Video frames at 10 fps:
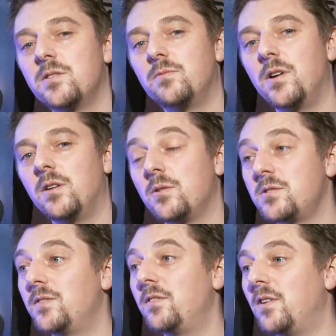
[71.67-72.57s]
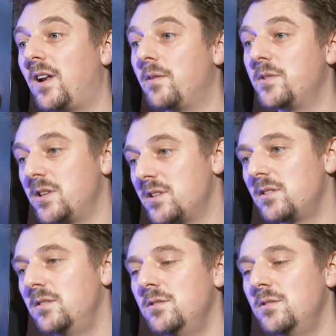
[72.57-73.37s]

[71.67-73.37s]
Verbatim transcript: to run lots of different languages.